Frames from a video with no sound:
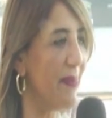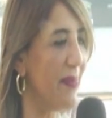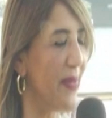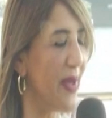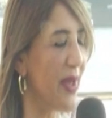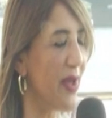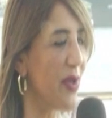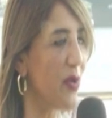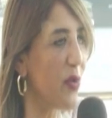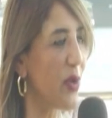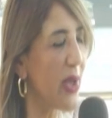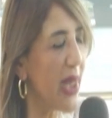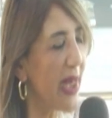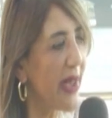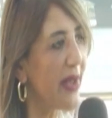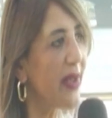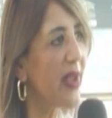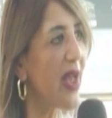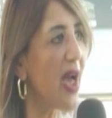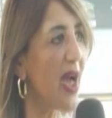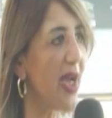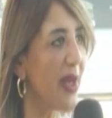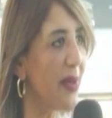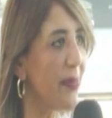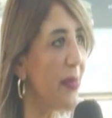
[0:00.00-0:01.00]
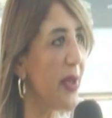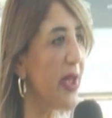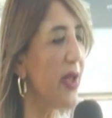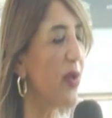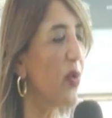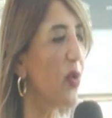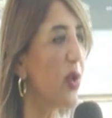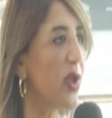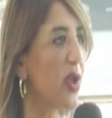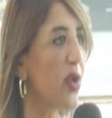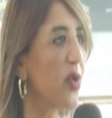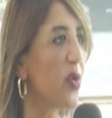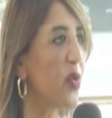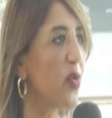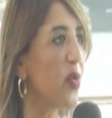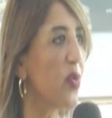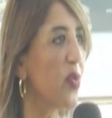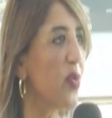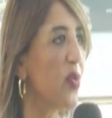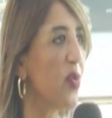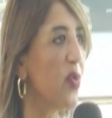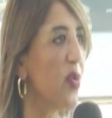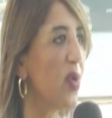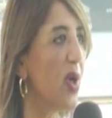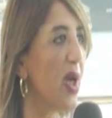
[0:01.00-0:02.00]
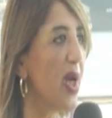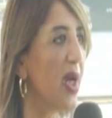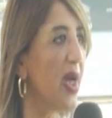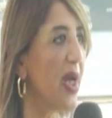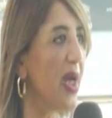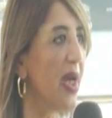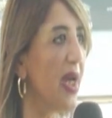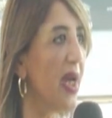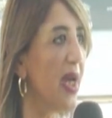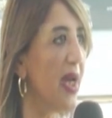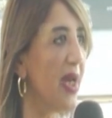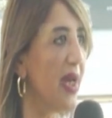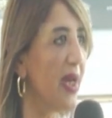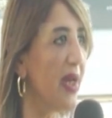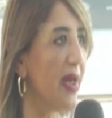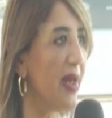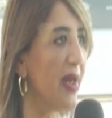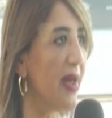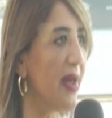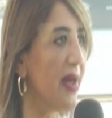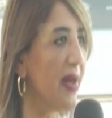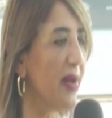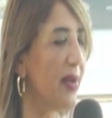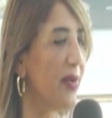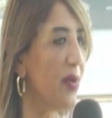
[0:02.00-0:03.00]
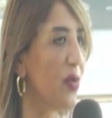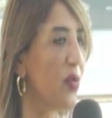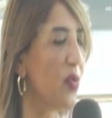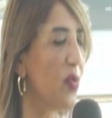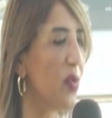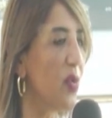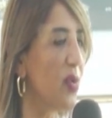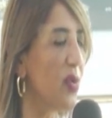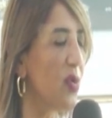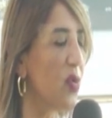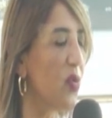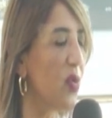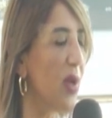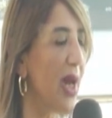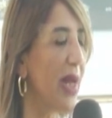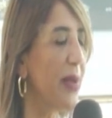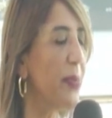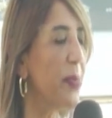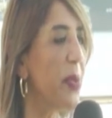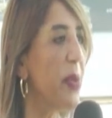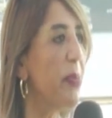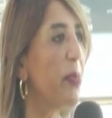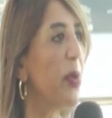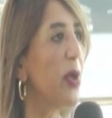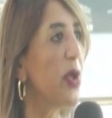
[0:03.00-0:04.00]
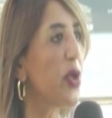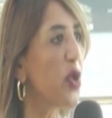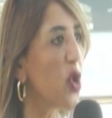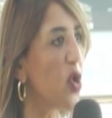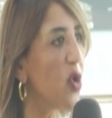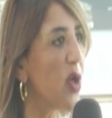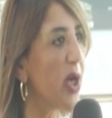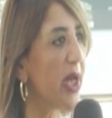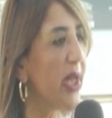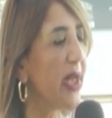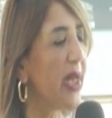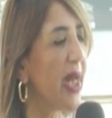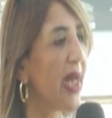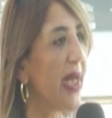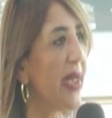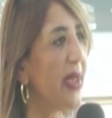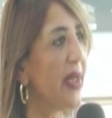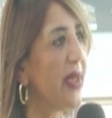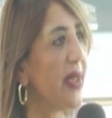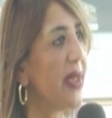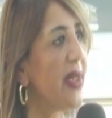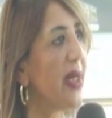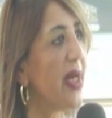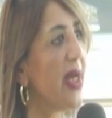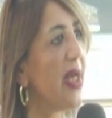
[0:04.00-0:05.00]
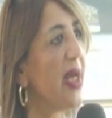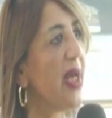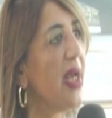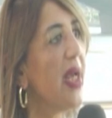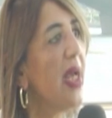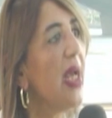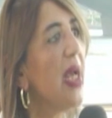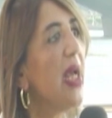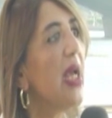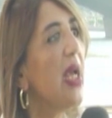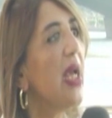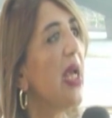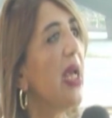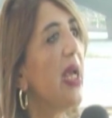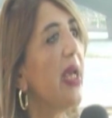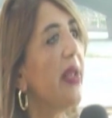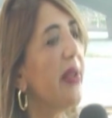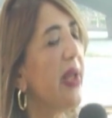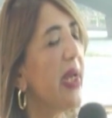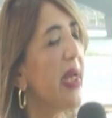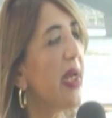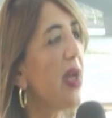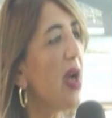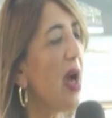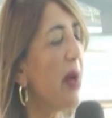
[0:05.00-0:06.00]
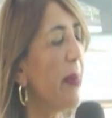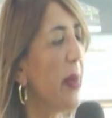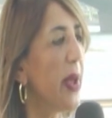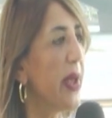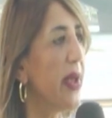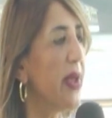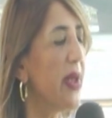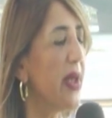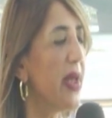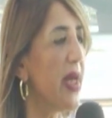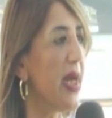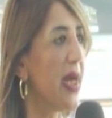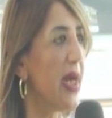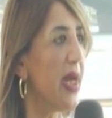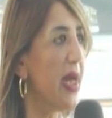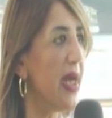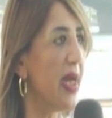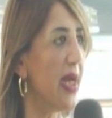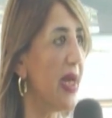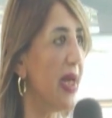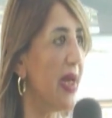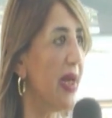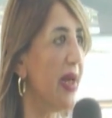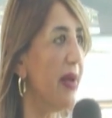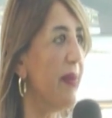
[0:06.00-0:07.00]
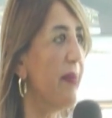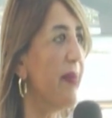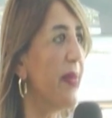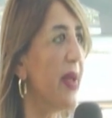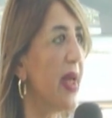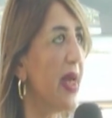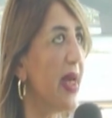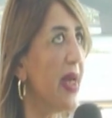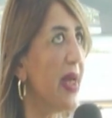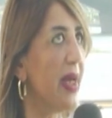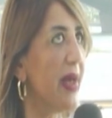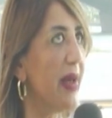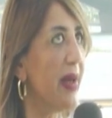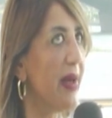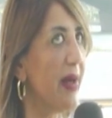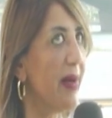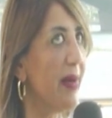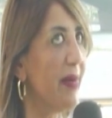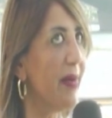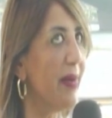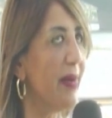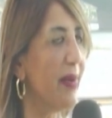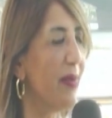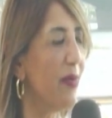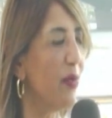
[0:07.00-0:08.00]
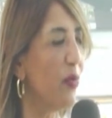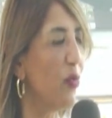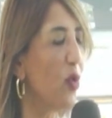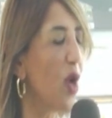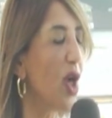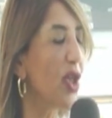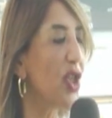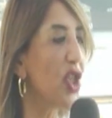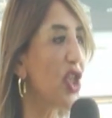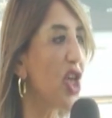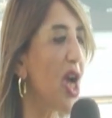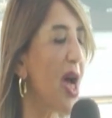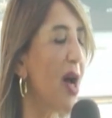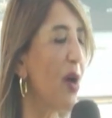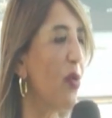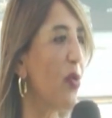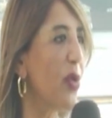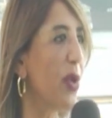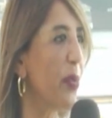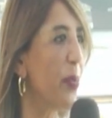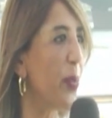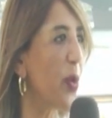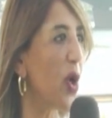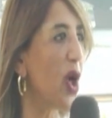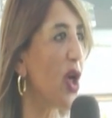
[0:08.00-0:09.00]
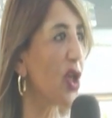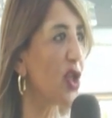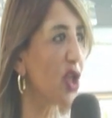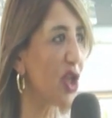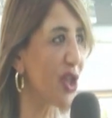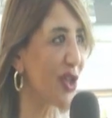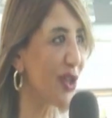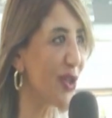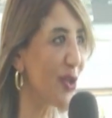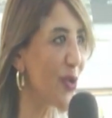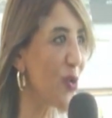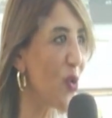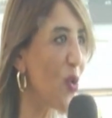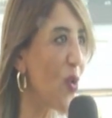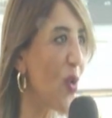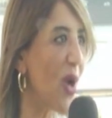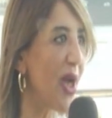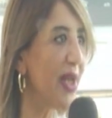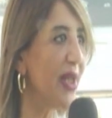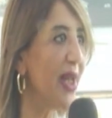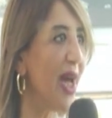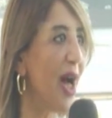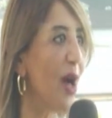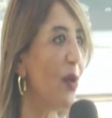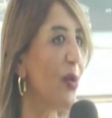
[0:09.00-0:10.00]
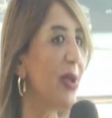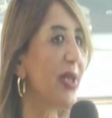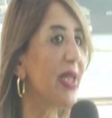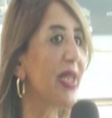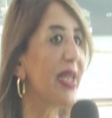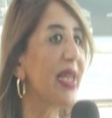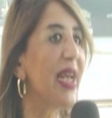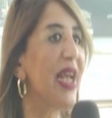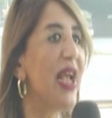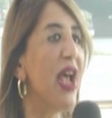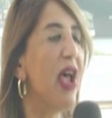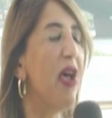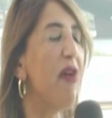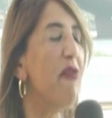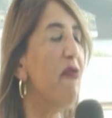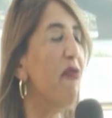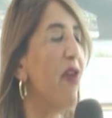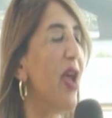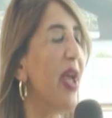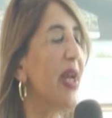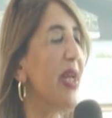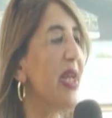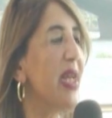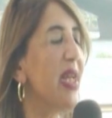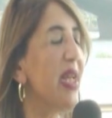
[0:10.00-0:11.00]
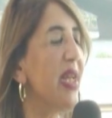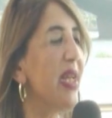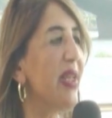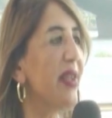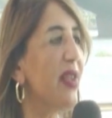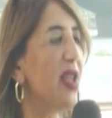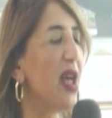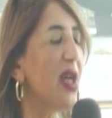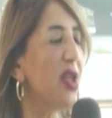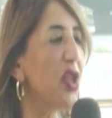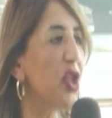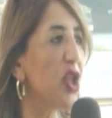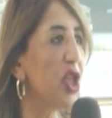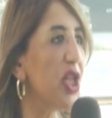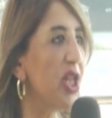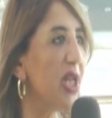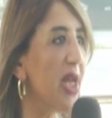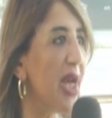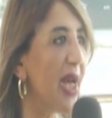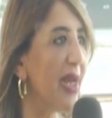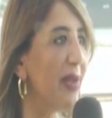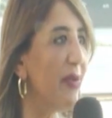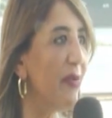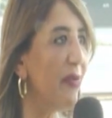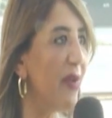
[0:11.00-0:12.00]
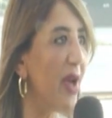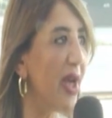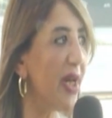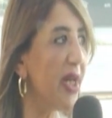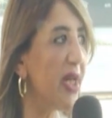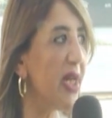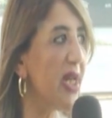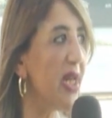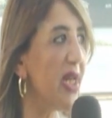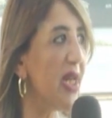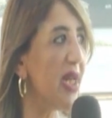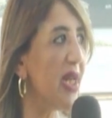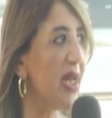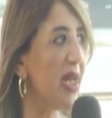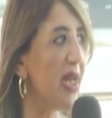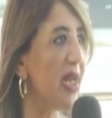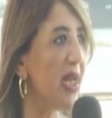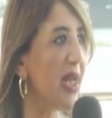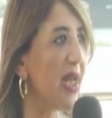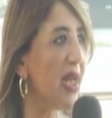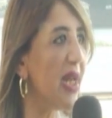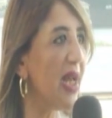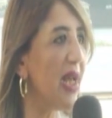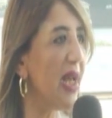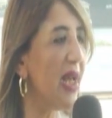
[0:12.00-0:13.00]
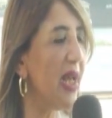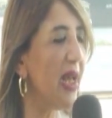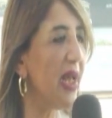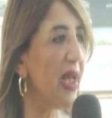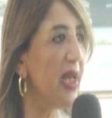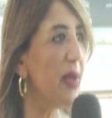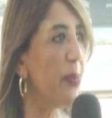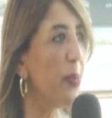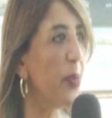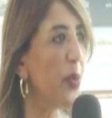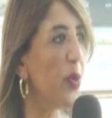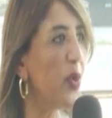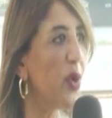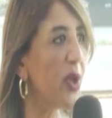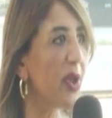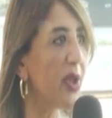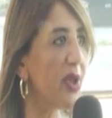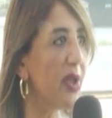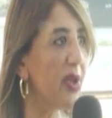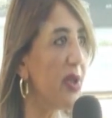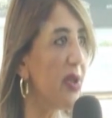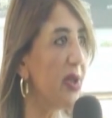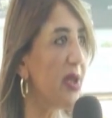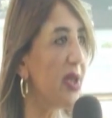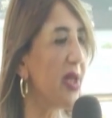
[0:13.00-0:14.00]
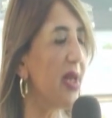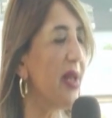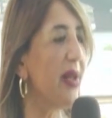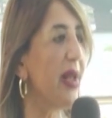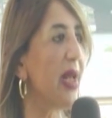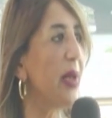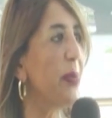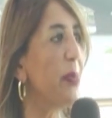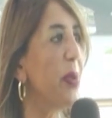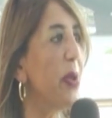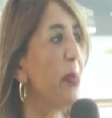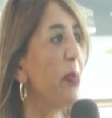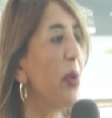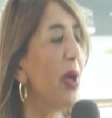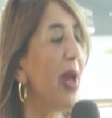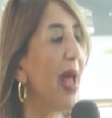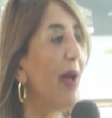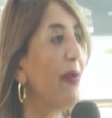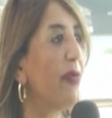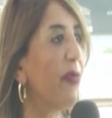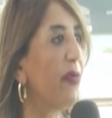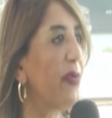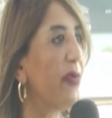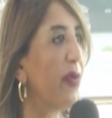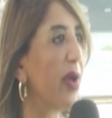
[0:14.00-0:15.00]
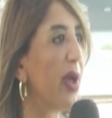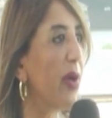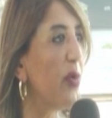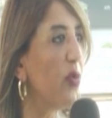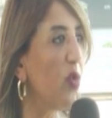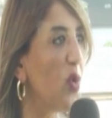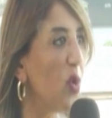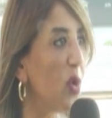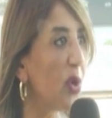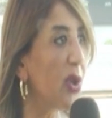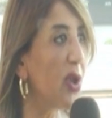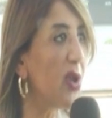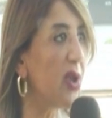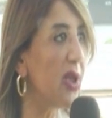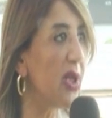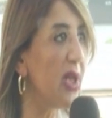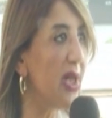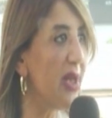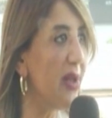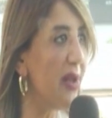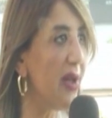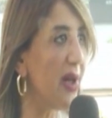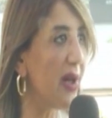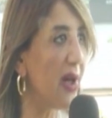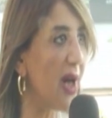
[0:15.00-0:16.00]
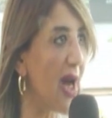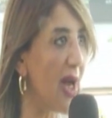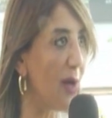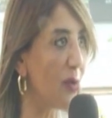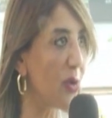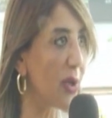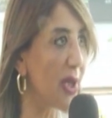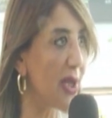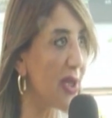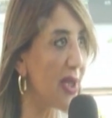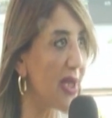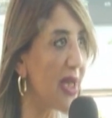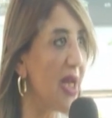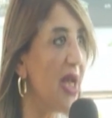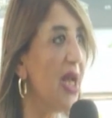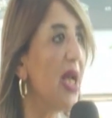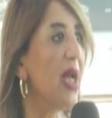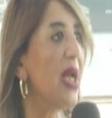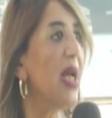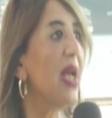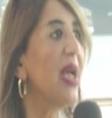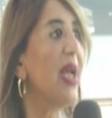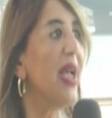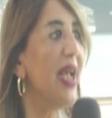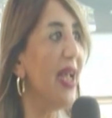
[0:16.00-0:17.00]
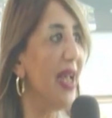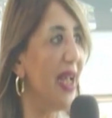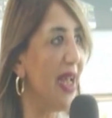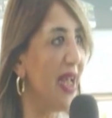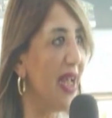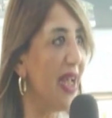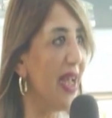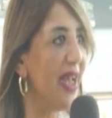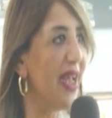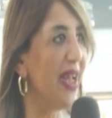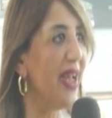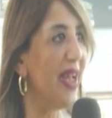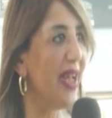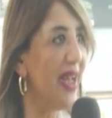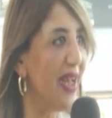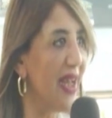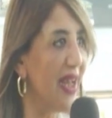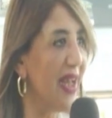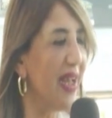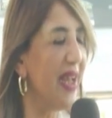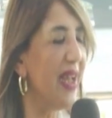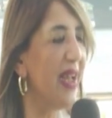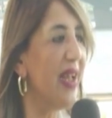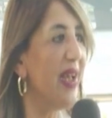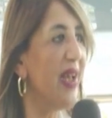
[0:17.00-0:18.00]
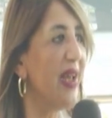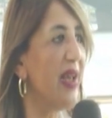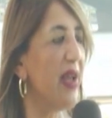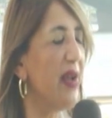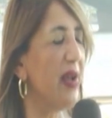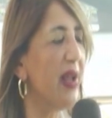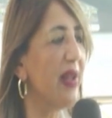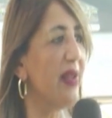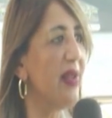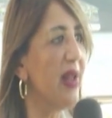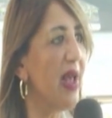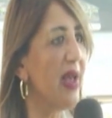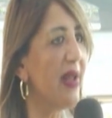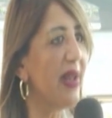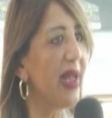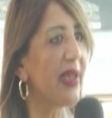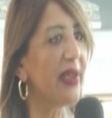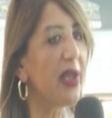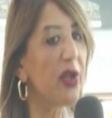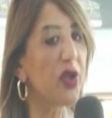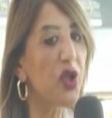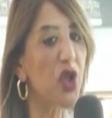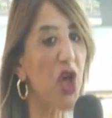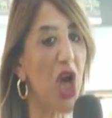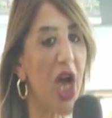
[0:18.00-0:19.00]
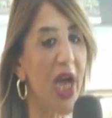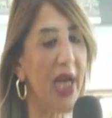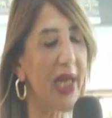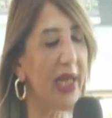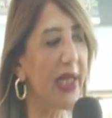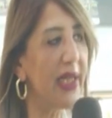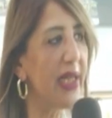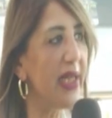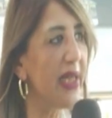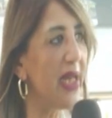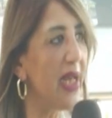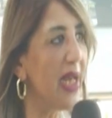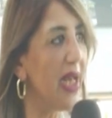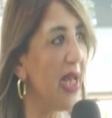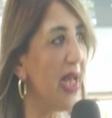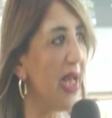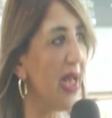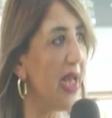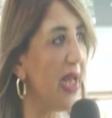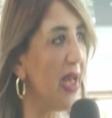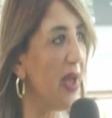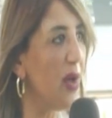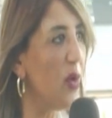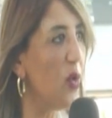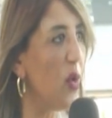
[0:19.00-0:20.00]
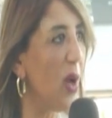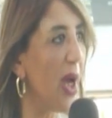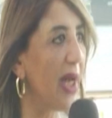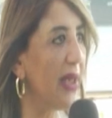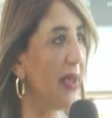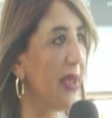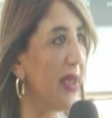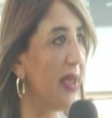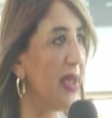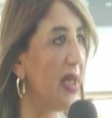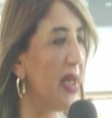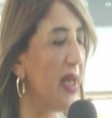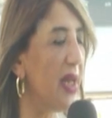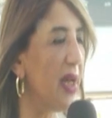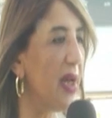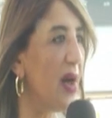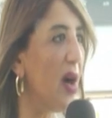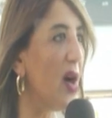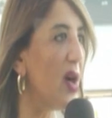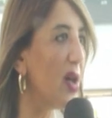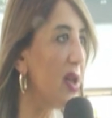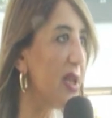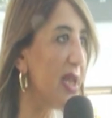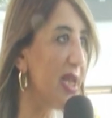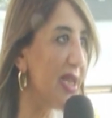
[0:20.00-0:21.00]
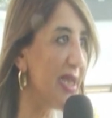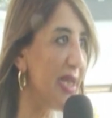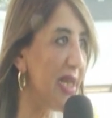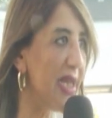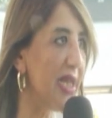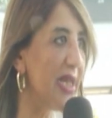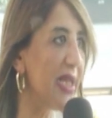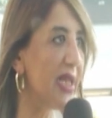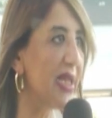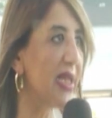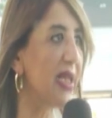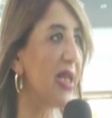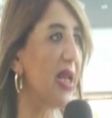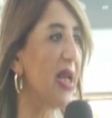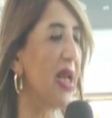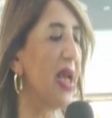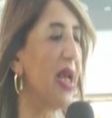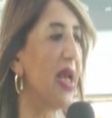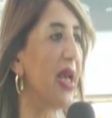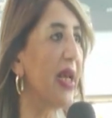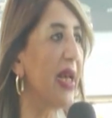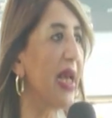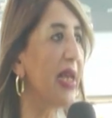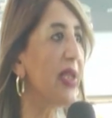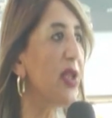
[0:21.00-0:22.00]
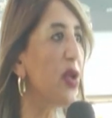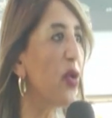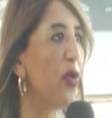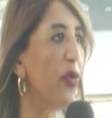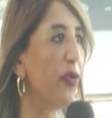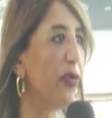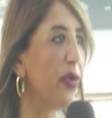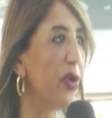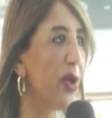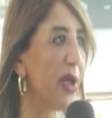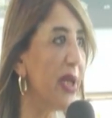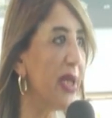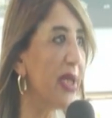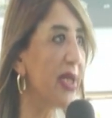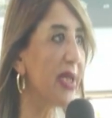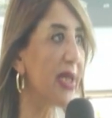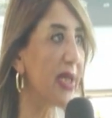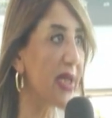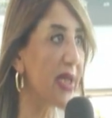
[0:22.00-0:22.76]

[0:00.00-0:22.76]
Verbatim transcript: you take time in order to to to let people join and they come and. Um, watch how the projects go and how yeah. it's very touchy and very uh, important that mm -hmm. people have uh, water in their houses. Mm -hmm. uh, in, that a child uh, who had heart disease mm -hmm. gets over his